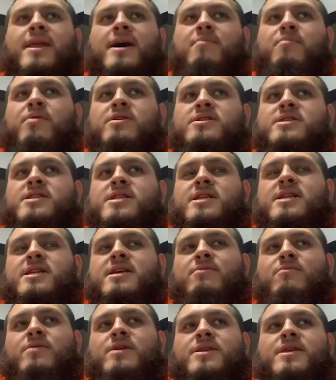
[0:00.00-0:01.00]

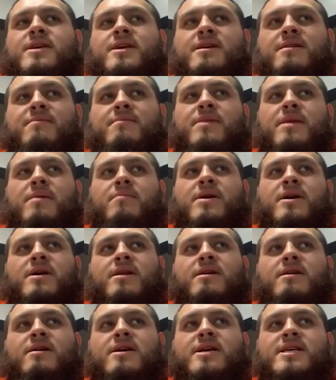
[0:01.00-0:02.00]
personally with him,
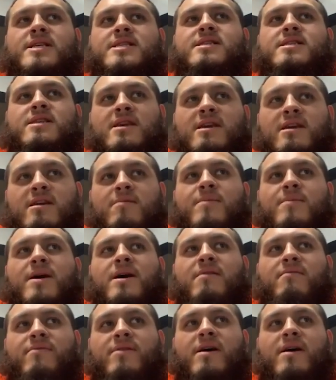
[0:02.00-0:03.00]
but his team
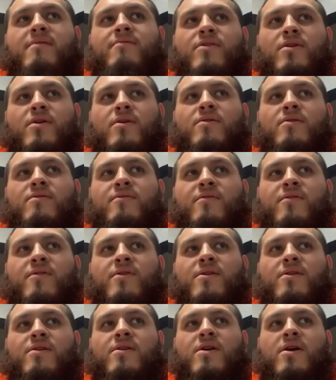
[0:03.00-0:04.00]
I've known
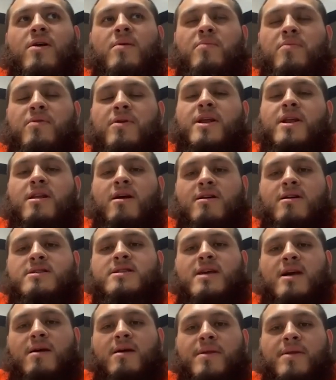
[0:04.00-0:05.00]
for a pretty long
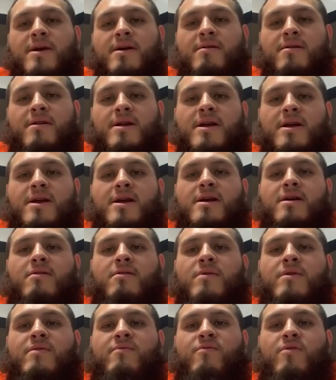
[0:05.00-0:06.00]
time now.
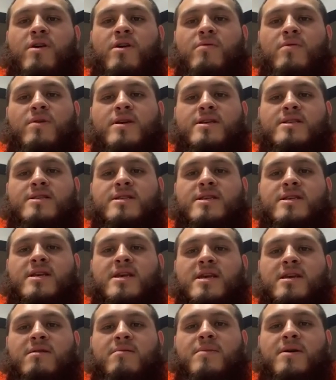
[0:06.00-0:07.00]
We've worked with his
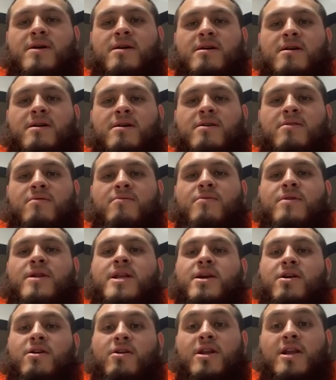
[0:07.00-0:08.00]
team
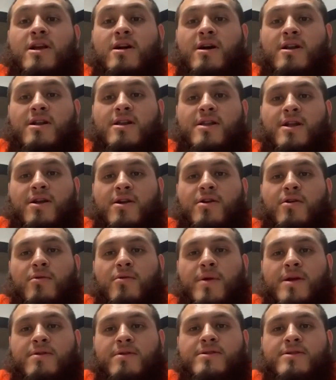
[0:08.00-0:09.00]
really early on in their
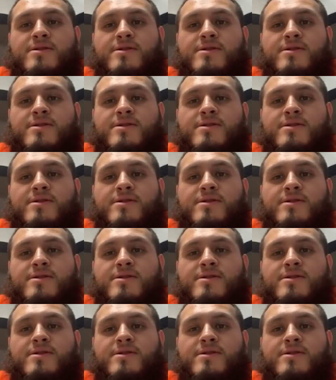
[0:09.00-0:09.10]
careers.